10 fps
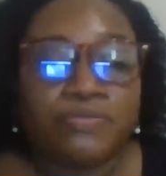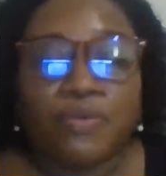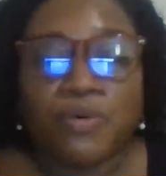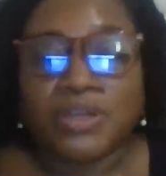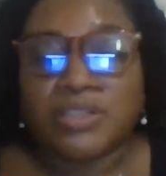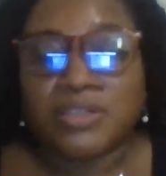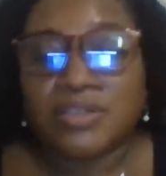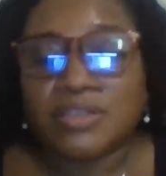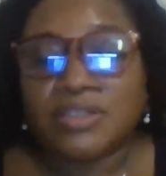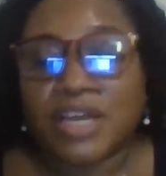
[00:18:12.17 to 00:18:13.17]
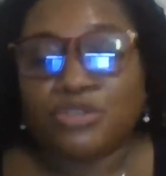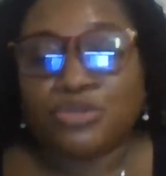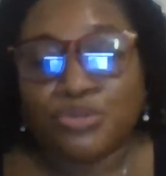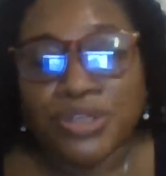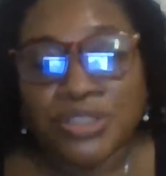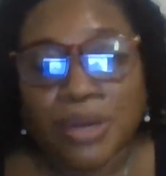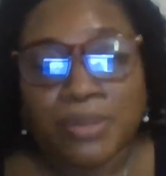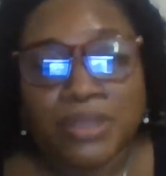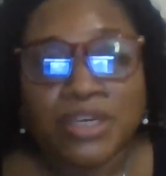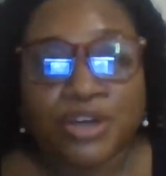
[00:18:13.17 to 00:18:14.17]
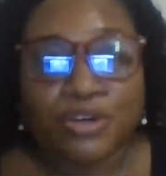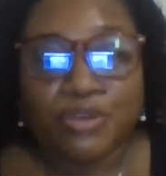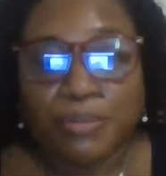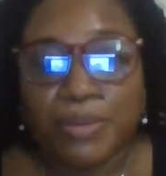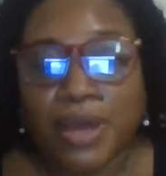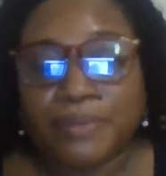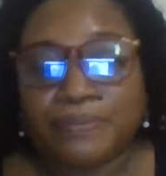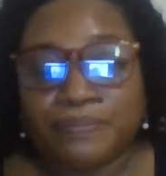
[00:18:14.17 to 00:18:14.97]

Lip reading: focus on things like tourism in the Caribbean.